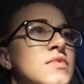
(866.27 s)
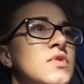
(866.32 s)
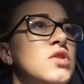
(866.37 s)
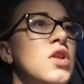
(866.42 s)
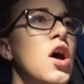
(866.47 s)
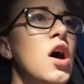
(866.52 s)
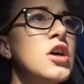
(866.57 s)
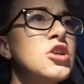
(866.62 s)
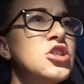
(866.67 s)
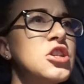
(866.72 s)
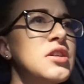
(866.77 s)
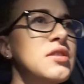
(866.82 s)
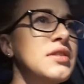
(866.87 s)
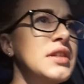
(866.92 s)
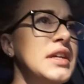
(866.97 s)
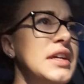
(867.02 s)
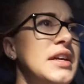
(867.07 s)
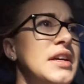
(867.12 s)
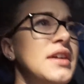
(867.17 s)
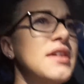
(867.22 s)

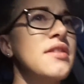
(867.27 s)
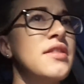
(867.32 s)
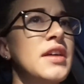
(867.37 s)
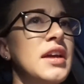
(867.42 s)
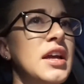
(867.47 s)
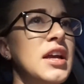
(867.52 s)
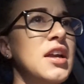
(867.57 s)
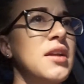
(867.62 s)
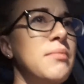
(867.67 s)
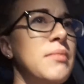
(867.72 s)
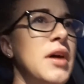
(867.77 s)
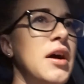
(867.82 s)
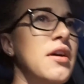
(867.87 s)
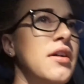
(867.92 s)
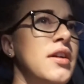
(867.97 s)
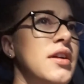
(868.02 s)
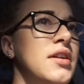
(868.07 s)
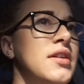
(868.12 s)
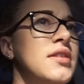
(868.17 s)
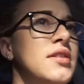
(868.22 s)
Logically thinking
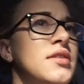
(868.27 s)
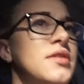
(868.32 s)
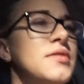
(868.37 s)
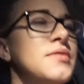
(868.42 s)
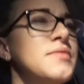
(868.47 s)
about it,